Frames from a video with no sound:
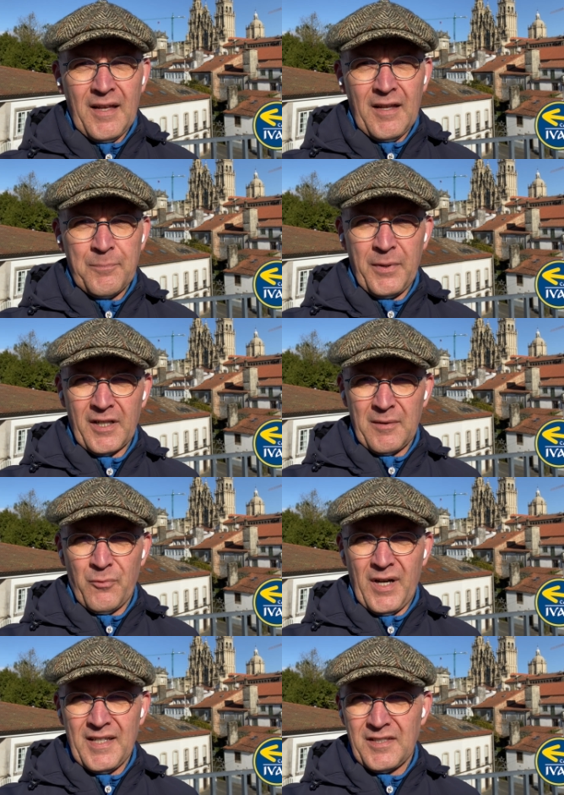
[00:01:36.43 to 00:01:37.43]

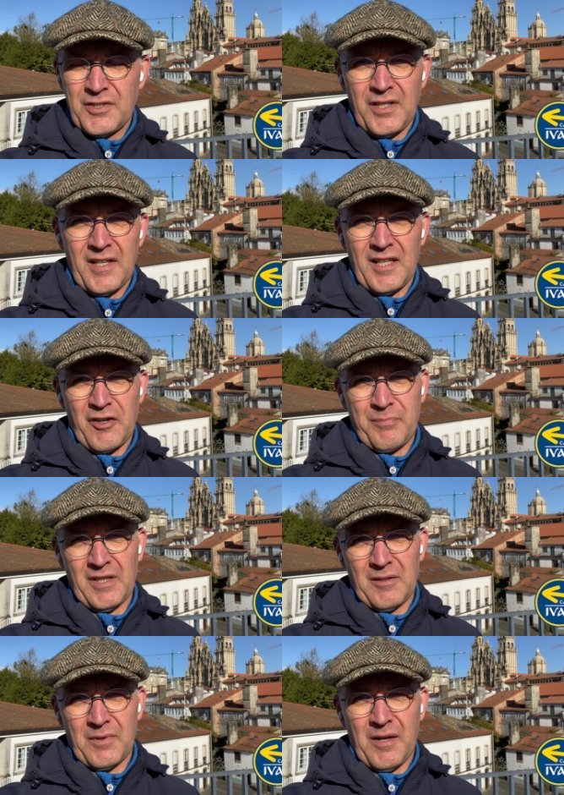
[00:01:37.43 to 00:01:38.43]
pilgrim-wise, there's not a lot of
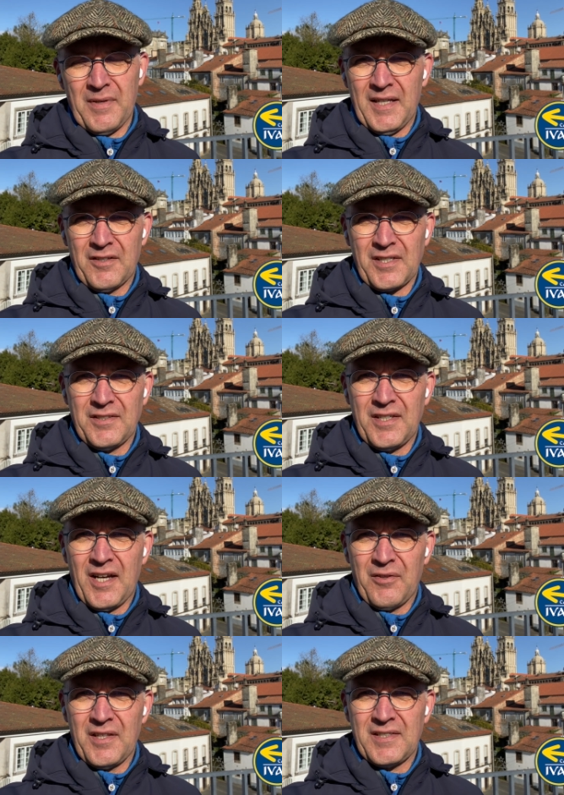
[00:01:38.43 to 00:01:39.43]
pilgrim coming into
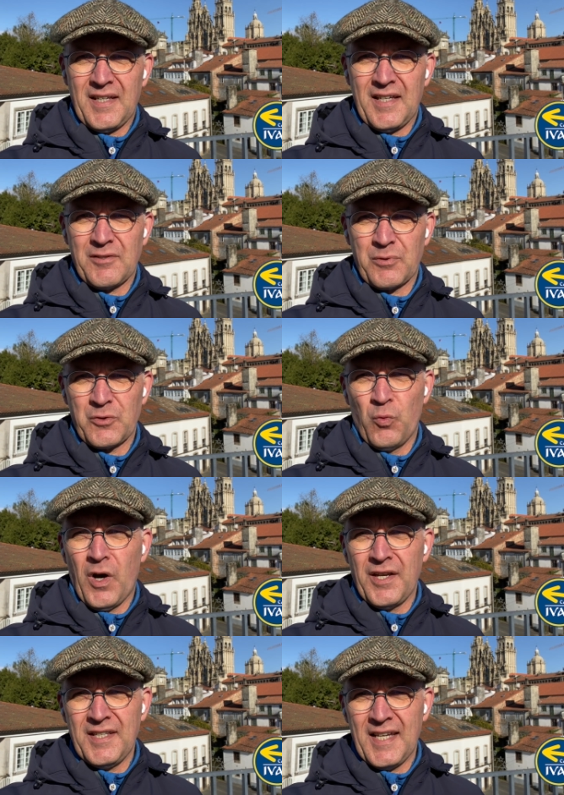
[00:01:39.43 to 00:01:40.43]
Santiago these days. It was
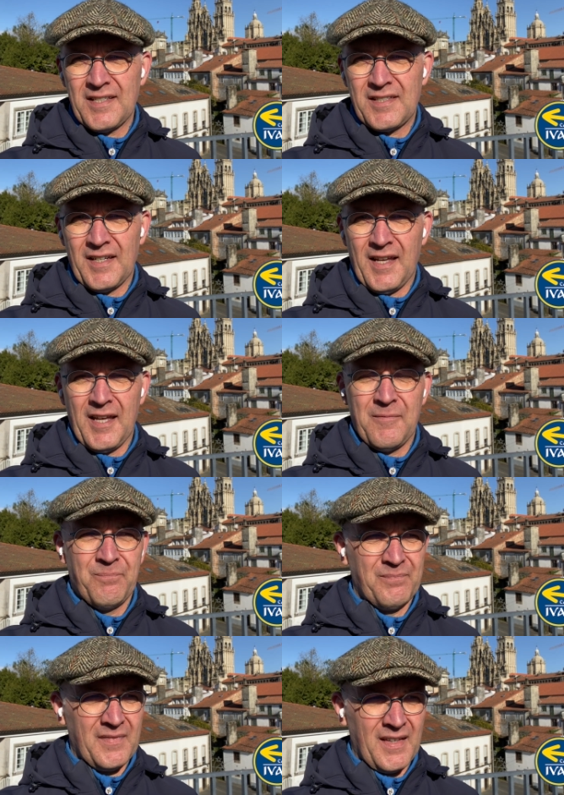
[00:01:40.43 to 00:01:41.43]
one yesterday.
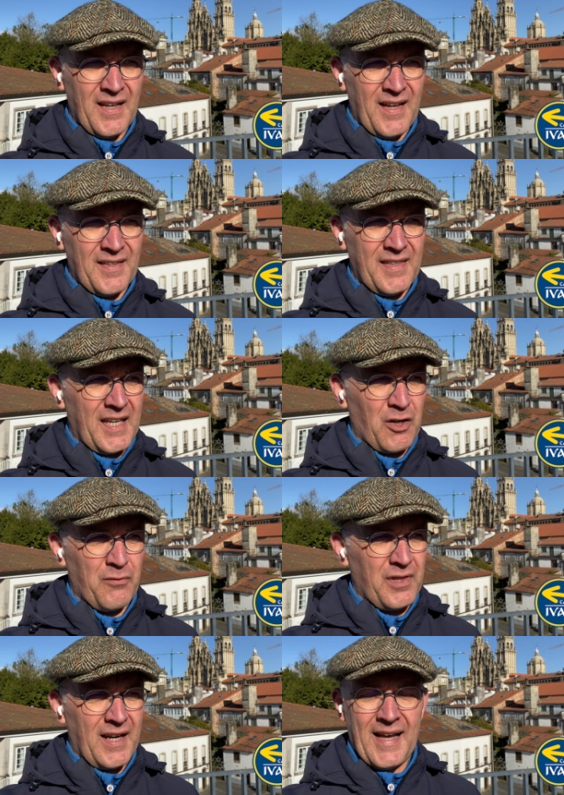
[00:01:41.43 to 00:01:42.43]
I think
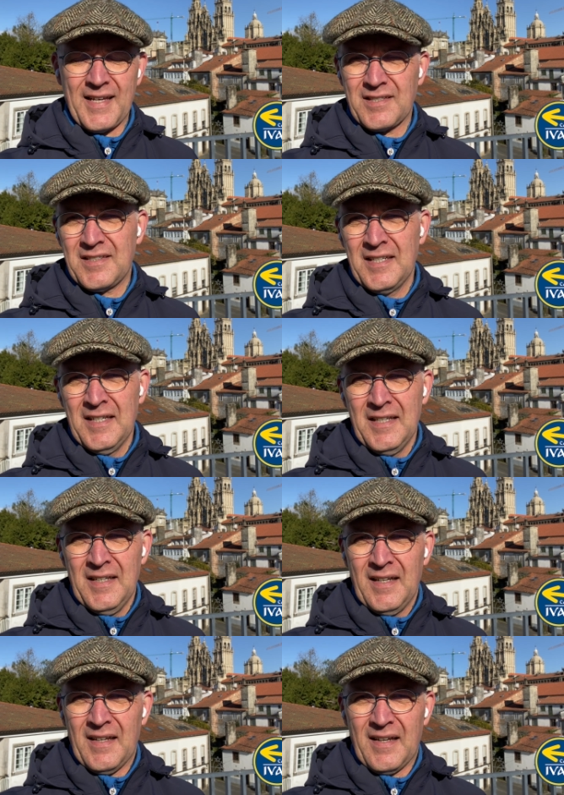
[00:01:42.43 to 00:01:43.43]
over the last
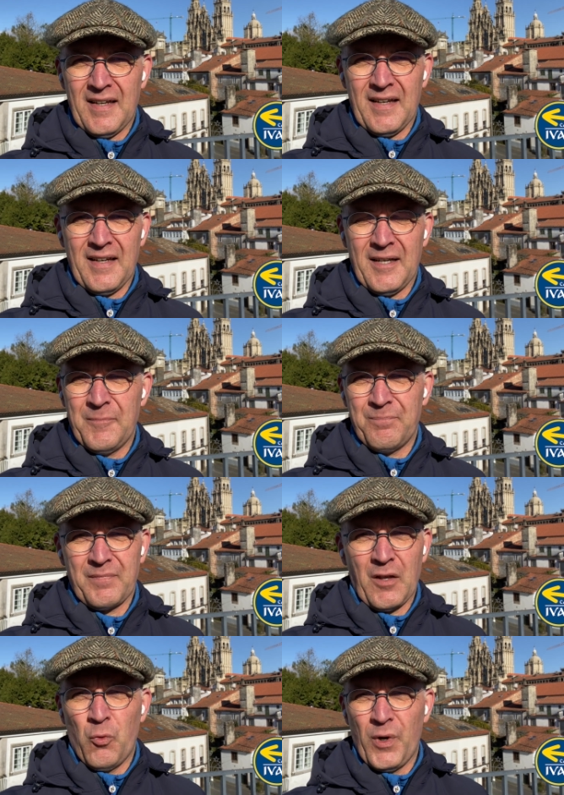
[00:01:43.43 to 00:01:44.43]

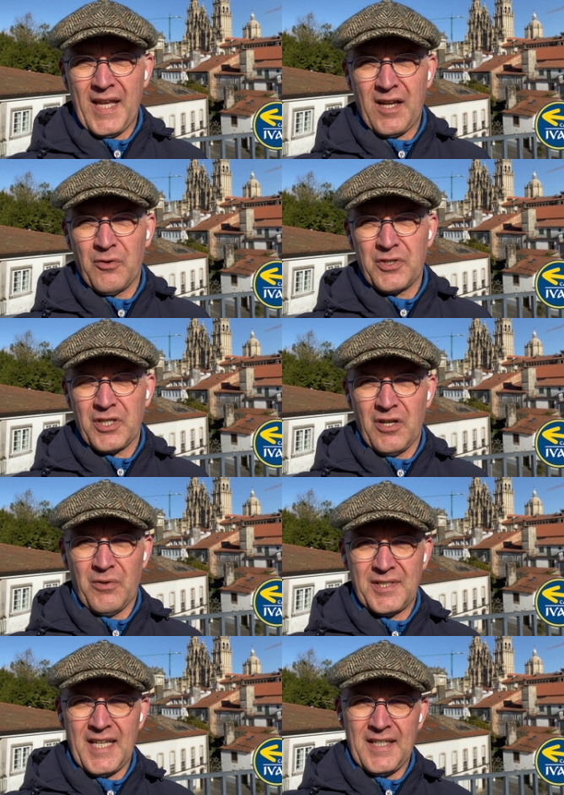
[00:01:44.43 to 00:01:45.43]
week or
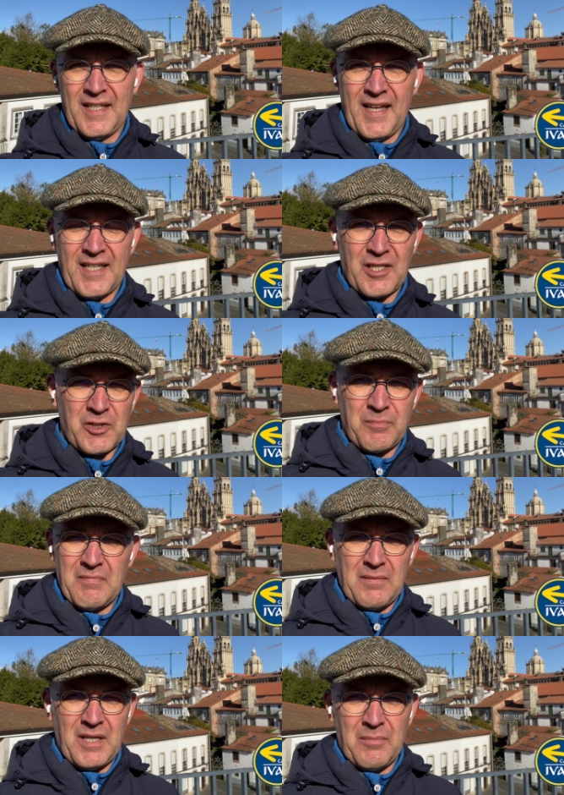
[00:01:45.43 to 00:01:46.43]
so, 10 days, there's
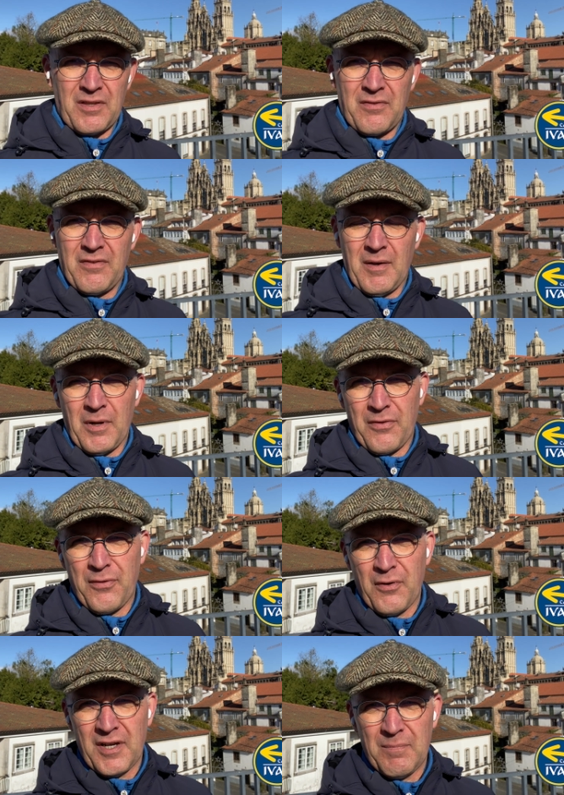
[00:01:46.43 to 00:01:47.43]
maybe about
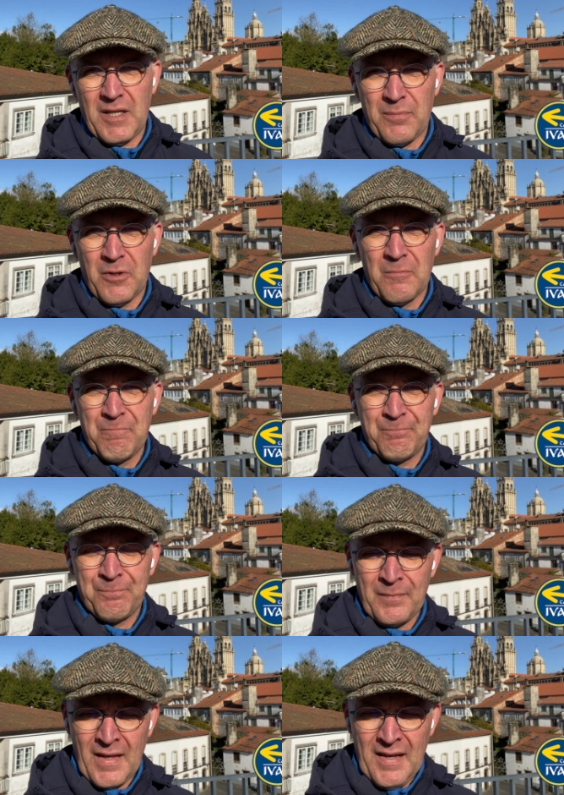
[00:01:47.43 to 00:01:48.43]
30 people
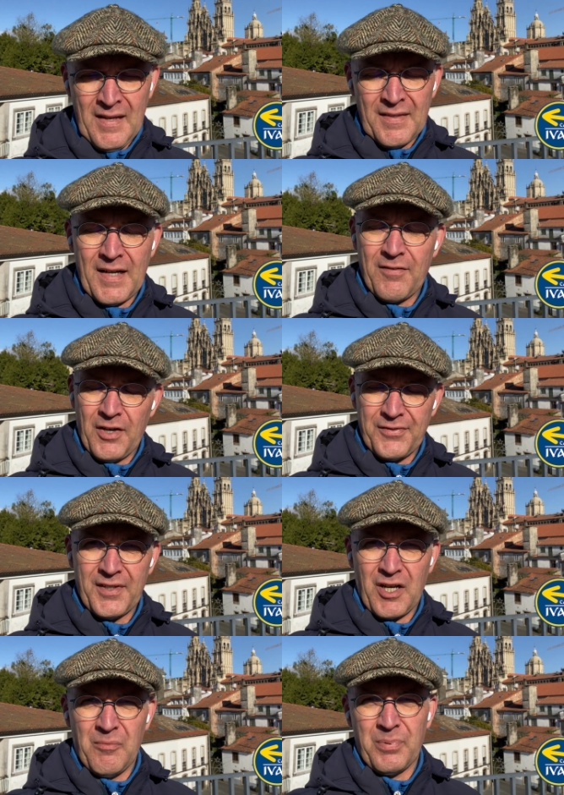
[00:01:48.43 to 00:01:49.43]
that have gotten
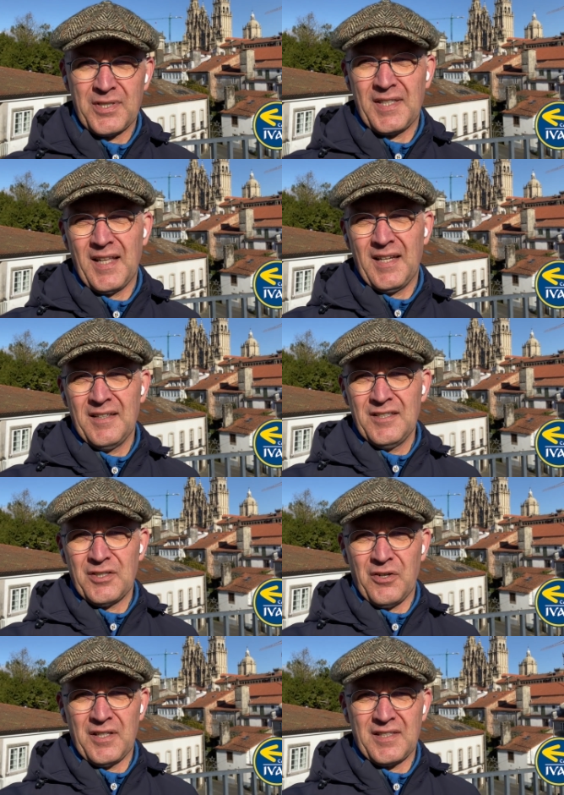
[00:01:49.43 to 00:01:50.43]
the Compostela.
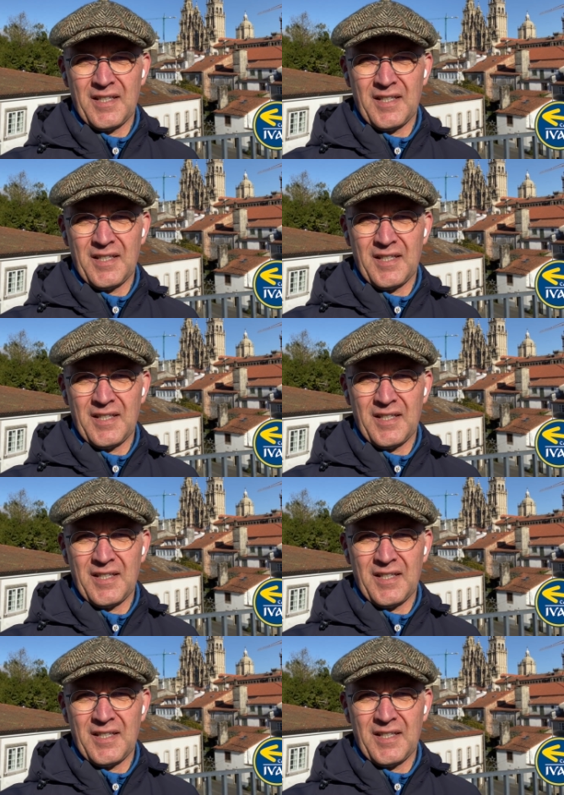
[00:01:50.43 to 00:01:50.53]
So it's